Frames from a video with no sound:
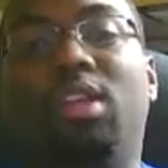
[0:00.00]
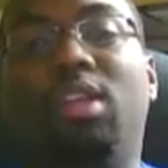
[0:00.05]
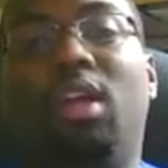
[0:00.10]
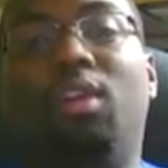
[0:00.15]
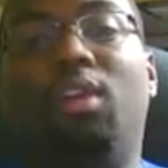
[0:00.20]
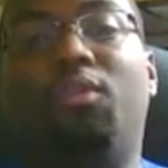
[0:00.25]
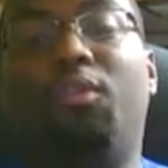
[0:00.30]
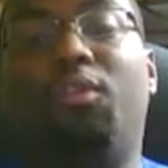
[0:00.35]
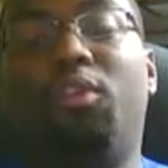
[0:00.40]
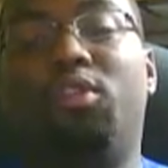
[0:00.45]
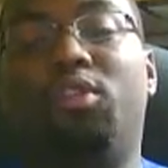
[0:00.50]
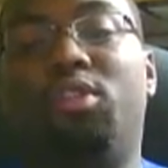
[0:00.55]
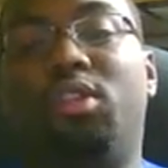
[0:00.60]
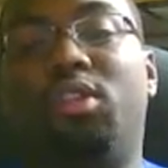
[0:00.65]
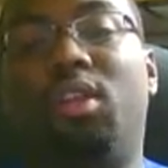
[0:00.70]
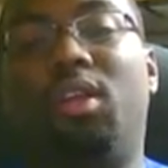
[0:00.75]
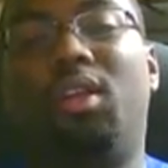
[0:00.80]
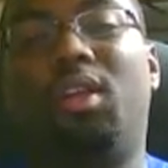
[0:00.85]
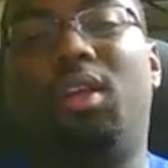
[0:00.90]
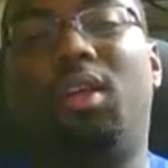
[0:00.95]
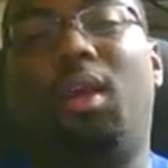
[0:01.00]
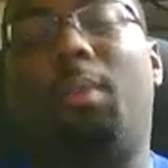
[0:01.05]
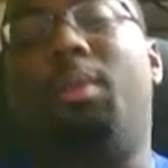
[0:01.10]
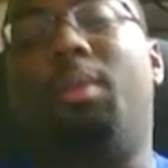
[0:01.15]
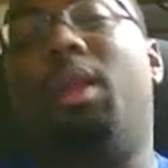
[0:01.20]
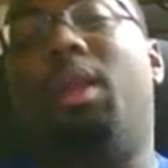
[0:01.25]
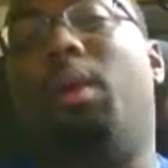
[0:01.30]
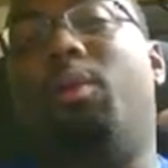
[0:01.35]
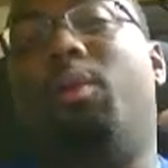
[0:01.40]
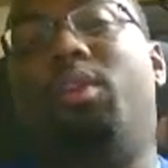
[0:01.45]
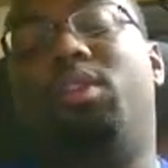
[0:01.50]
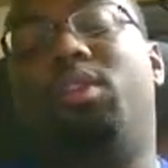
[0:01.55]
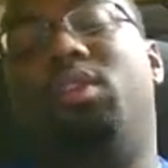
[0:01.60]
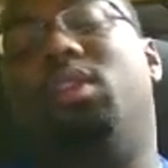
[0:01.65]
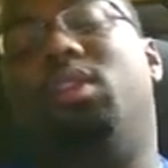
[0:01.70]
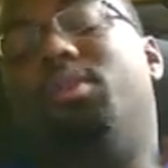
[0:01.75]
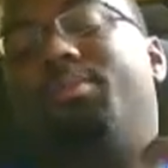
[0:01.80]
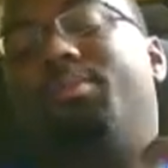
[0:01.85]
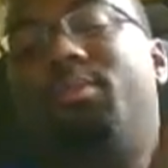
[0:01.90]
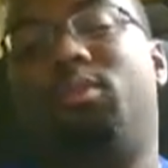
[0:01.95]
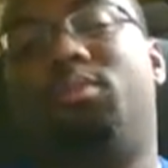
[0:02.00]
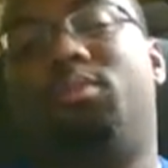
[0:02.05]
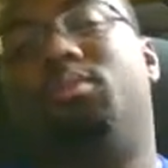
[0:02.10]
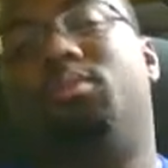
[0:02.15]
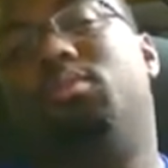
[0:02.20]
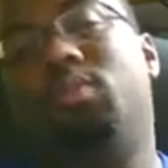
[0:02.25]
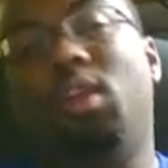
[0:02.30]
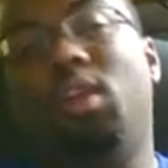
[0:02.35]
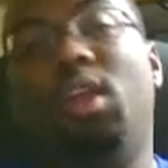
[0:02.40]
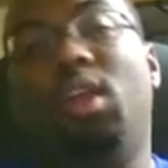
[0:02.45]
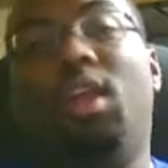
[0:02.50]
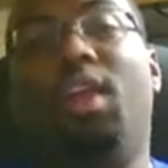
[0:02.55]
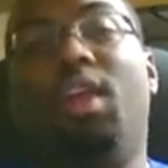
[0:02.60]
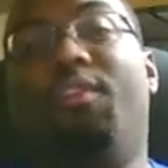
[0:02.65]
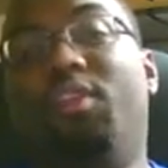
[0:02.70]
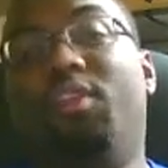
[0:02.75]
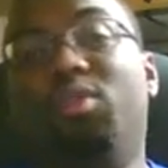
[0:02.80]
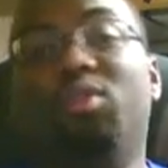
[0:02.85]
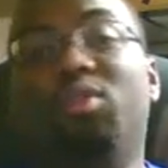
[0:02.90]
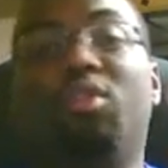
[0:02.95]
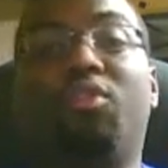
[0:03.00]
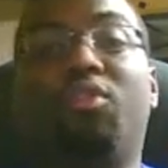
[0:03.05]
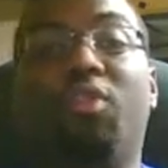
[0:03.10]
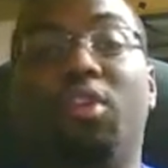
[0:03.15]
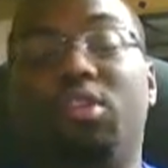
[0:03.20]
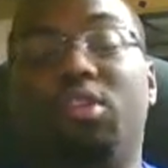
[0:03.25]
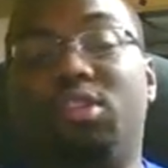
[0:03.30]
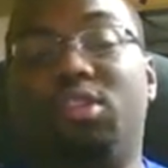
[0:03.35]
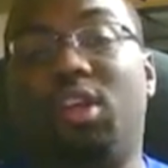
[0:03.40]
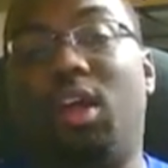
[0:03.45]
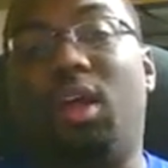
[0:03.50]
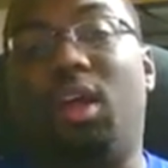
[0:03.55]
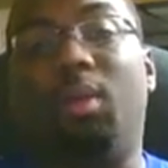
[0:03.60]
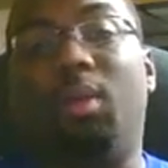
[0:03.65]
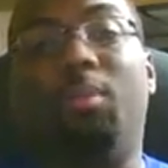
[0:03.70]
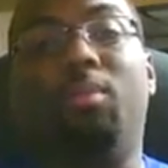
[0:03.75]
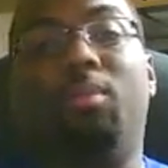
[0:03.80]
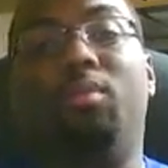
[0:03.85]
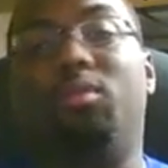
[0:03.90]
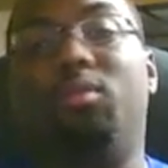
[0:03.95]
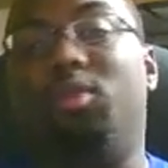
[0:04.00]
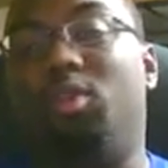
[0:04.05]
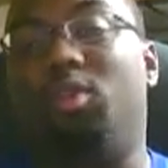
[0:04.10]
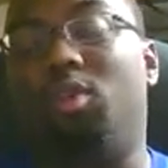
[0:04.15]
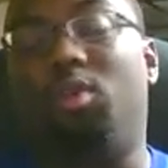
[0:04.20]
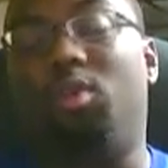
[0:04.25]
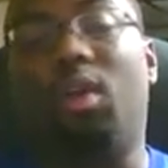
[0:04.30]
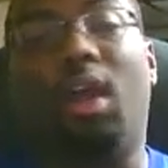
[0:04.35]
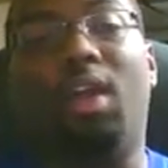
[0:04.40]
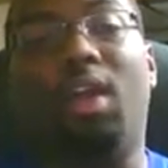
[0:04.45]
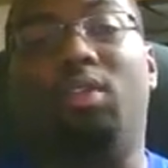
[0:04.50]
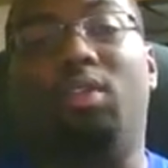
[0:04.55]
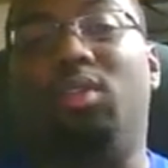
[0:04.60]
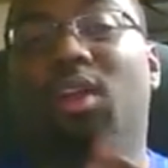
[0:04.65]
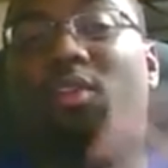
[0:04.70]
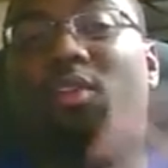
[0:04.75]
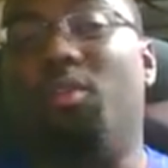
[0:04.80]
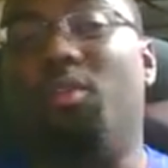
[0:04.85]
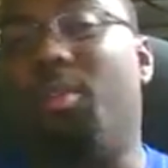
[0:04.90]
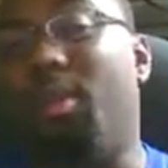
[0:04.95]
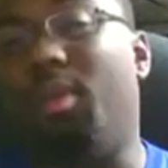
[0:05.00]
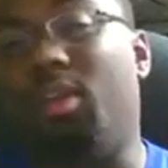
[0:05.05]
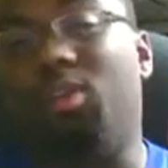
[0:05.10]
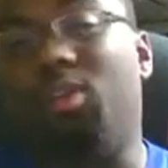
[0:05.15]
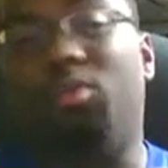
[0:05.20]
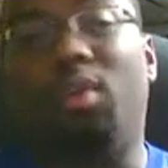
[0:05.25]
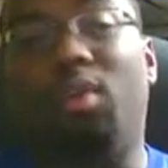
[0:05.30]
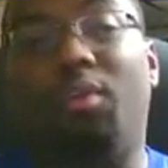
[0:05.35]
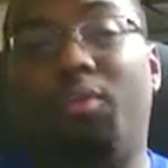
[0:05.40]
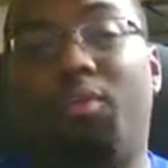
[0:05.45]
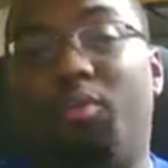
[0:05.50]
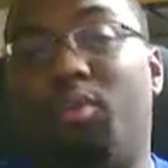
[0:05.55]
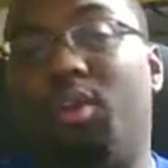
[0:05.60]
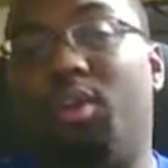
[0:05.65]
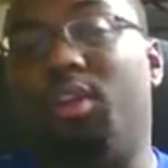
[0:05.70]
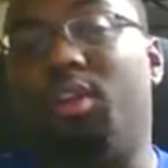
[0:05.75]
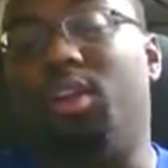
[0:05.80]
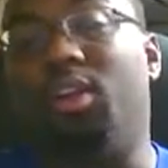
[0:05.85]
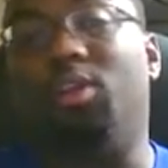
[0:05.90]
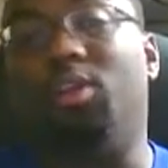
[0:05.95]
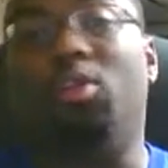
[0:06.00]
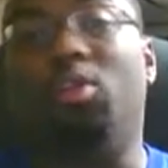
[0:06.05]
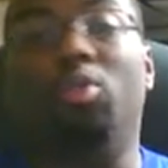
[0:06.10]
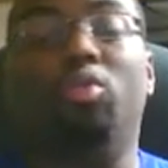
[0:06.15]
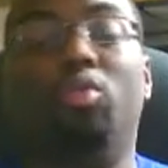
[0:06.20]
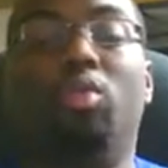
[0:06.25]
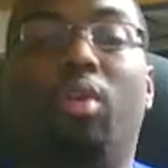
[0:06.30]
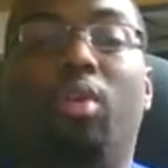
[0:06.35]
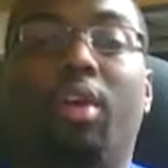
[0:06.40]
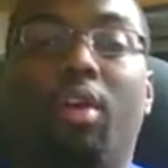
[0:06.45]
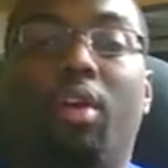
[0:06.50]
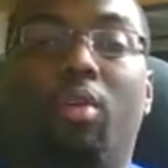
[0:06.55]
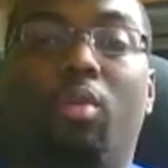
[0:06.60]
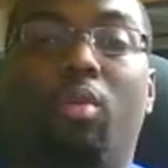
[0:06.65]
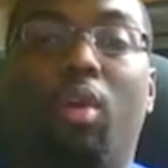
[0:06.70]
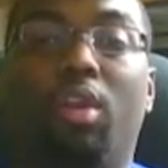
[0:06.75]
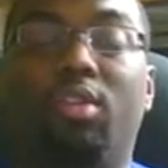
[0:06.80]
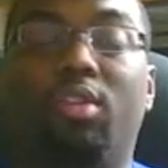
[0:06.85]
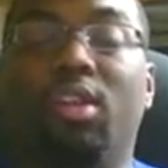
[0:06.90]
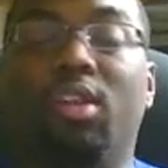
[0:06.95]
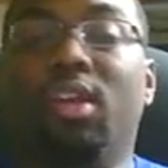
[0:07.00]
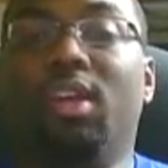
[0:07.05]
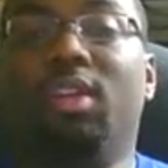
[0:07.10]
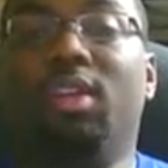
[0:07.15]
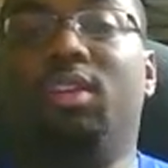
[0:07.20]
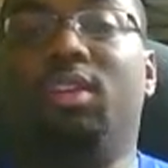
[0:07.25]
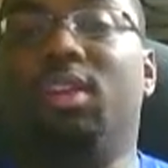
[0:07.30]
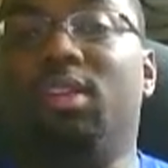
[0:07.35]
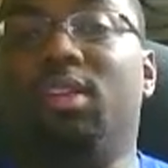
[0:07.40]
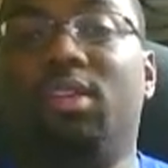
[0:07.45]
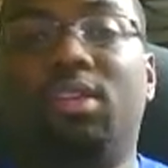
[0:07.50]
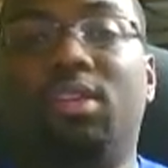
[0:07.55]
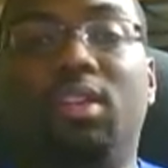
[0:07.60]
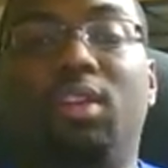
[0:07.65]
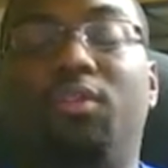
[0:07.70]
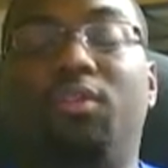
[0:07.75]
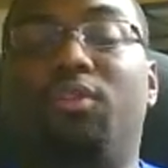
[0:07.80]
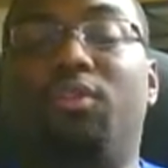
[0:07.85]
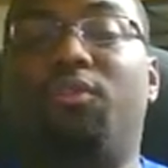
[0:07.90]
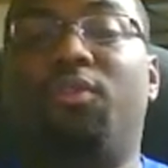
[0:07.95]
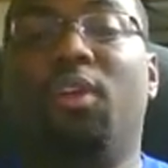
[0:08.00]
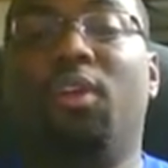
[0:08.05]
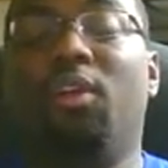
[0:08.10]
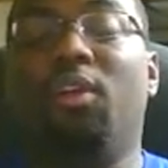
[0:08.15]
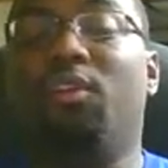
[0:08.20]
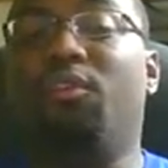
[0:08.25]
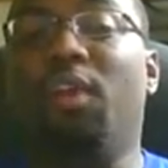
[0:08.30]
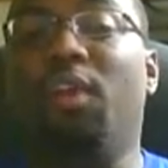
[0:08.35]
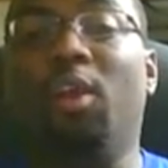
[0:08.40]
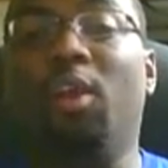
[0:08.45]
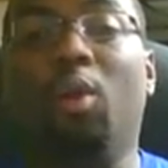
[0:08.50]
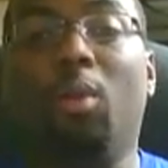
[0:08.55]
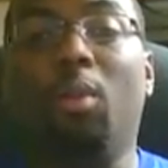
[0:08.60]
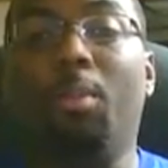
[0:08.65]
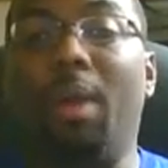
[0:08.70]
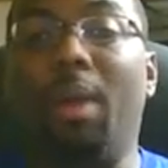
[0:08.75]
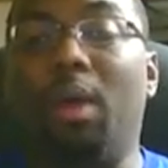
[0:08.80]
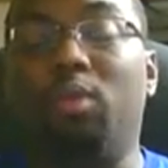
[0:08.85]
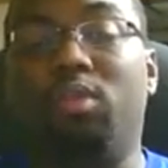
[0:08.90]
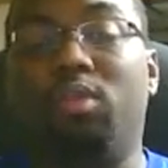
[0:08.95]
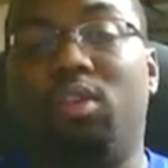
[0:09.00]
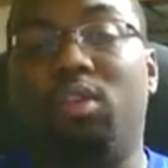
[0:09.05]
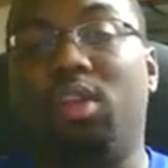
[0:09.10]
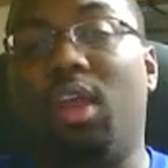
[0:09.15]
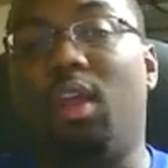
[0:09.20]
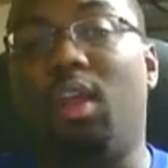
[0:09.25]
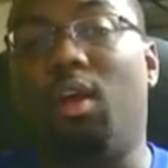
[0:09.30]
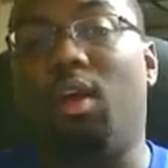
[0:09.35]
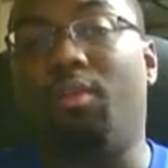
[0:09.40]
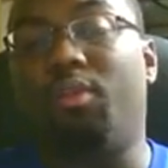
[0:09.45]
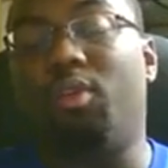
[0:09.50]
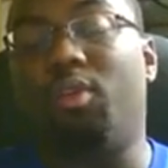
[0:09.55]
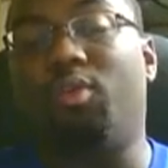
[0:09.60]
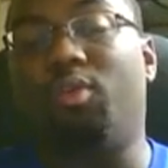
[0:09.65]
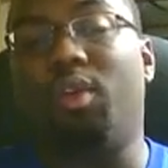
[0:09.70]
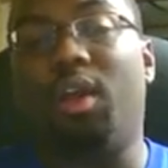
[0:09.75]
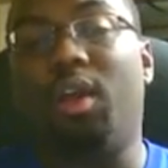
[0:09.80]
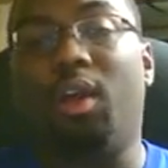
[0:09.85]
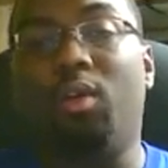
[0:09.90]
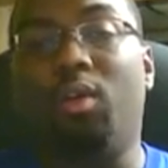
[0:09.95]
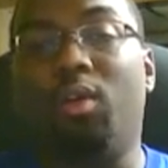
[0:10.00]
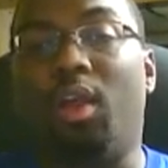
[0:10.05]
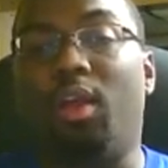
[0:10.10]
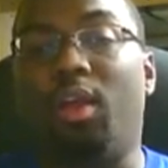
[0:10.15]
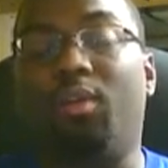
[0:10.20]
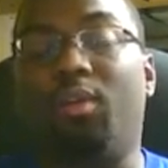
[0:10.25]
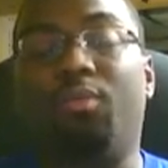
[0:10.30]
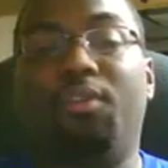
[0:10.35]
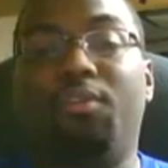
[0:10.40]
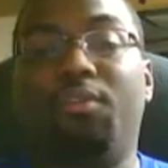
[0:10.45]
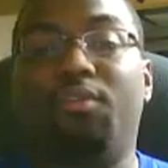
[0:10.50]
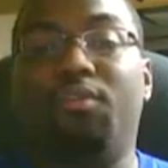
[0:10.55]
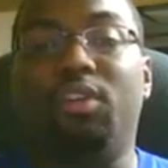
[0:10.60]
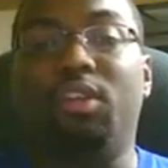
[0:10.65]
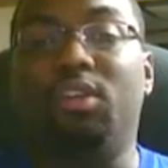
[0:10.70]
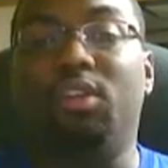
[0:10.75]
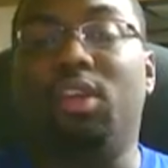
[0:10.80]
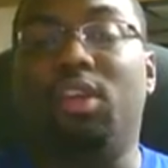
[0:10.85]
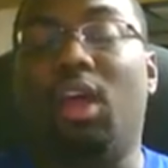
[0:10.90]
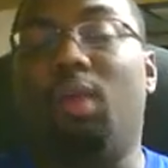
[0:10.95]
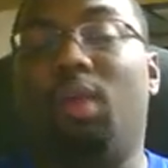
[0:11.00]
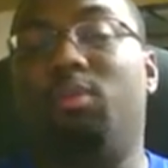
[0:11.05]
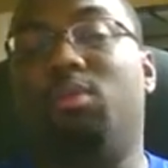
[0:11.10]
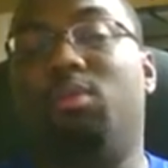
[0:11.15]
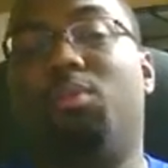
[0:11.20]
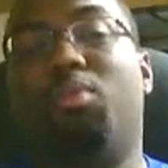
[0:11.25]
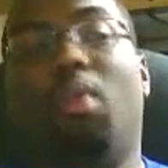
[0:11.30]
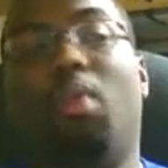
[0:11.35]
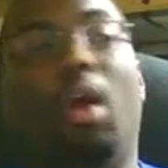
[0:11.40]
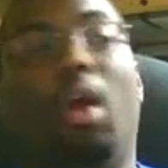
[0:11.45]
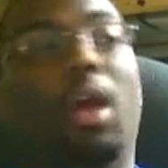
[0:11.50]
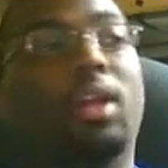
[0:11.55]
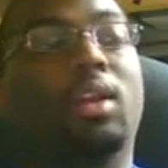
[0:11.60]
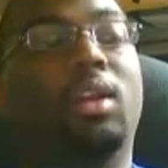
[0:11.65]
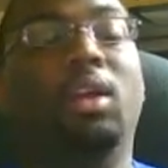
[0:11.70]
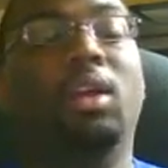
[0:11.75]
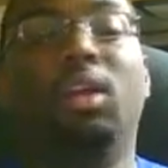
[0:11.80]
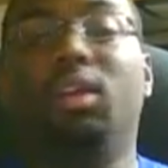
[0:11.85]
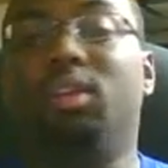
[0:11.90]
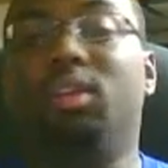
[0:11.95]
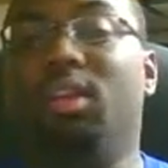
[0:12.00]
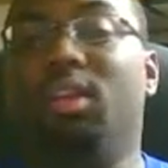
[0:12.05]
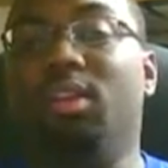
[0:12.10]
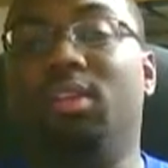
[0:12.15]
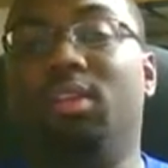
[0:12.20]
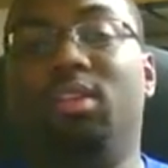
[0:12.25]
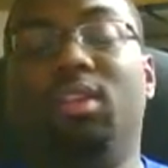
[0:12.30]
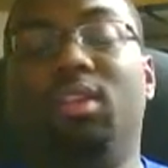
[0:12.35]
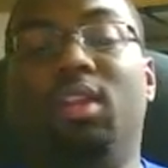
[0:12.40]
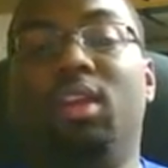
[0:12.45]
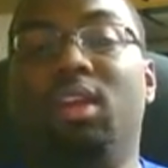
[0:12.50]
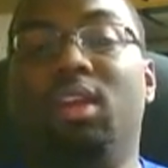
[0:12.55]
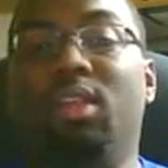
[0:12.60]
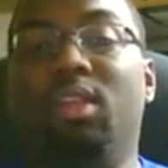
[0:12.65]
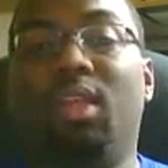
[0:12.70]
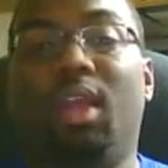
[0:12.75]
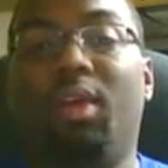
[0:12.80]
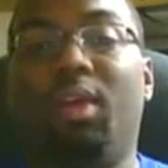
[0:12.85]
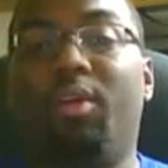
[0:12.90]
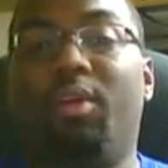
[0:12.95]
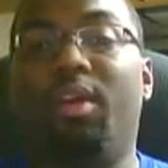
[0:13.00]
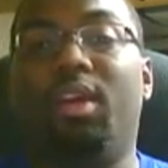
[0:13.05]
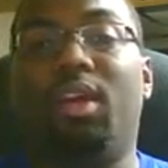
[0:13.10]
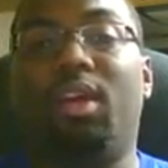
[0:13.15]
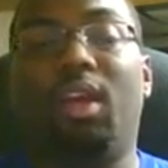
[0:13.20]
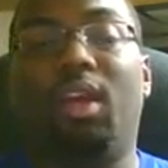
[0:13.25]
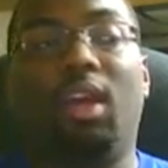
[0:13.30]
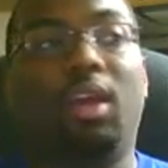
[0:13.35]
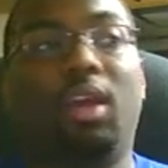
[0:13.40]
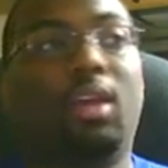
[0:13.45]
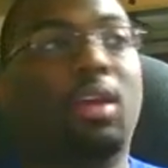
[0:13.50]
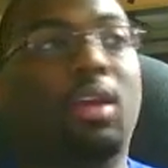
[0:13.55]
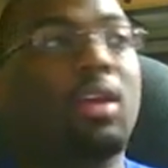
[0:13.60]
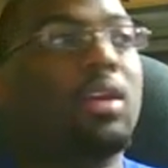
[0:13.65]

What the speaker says: not a first... I mean, I would have... Look, if this was a first-time, guy who never been a referee, didn't know who Nogueira was, didn't see Fedor bounce his head off the ground like 15 times on Pride, didn't see the Heath Herring kick,